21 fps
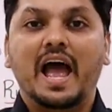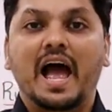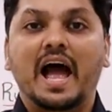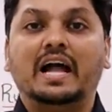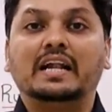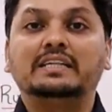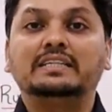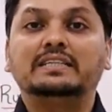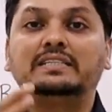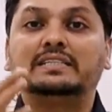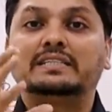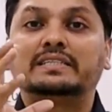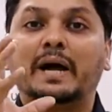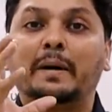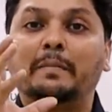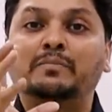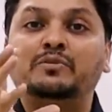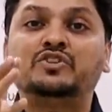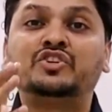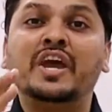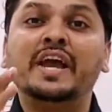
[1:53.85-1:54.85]
and
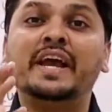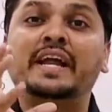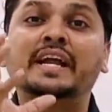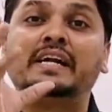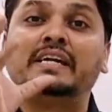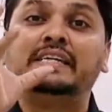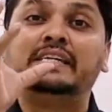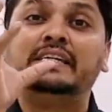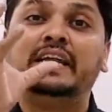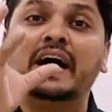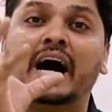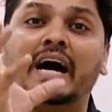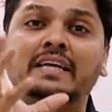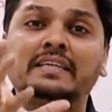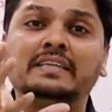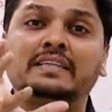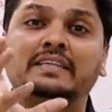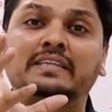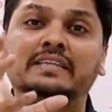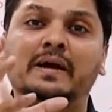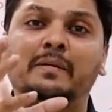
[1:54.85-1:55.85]
subject does
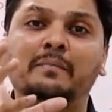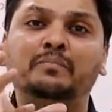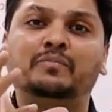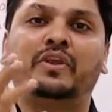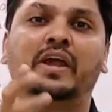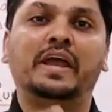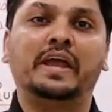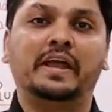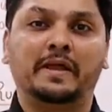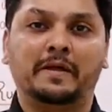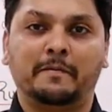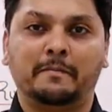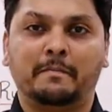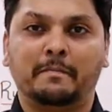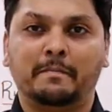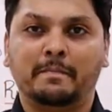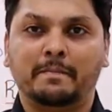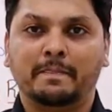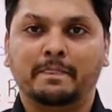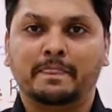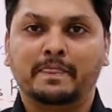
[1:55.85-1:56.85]
something.
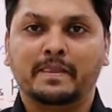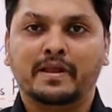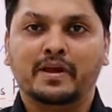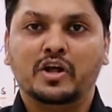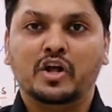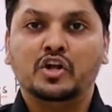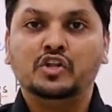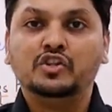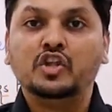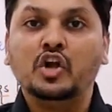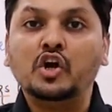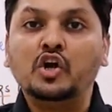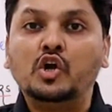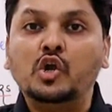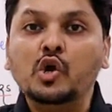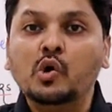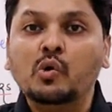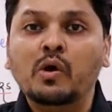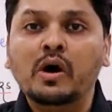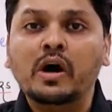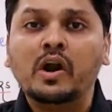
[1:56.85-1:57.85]
The
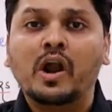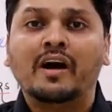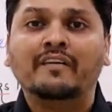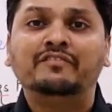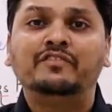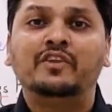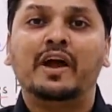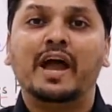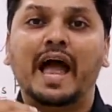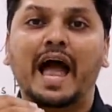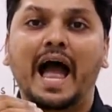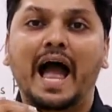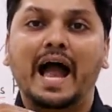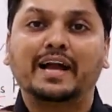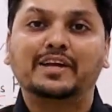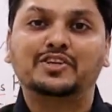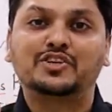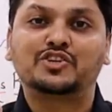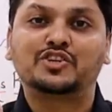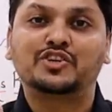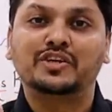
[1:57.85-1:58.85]
doer of the
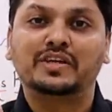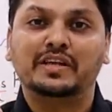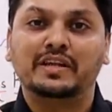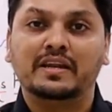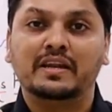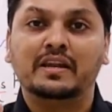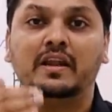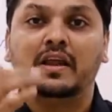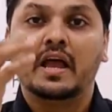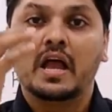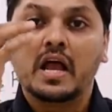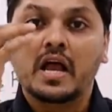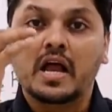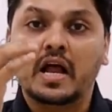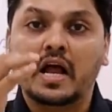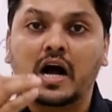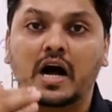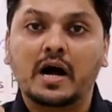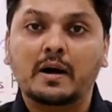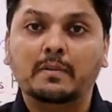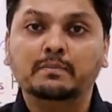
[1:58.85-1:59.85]
action
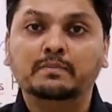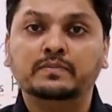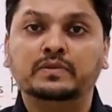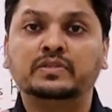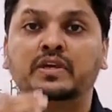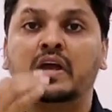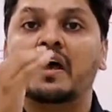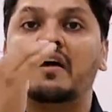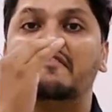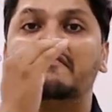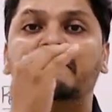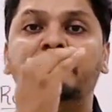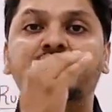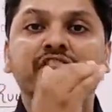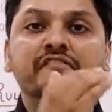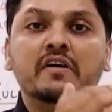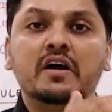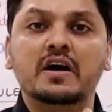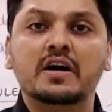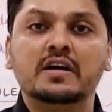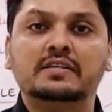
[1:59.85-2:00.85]
comes
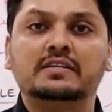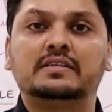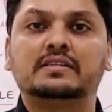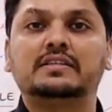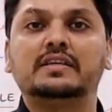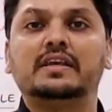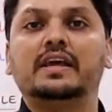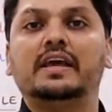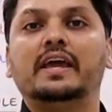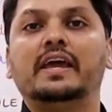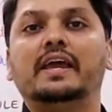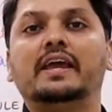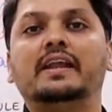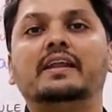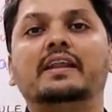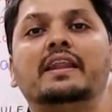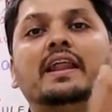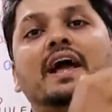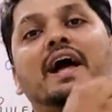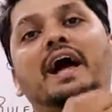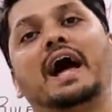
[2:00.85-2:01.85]
first
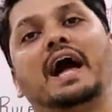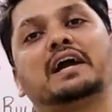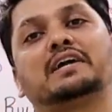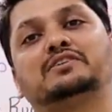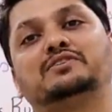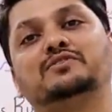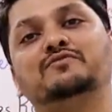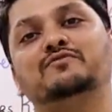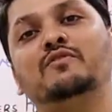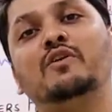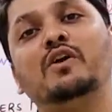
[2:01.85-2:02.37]
in active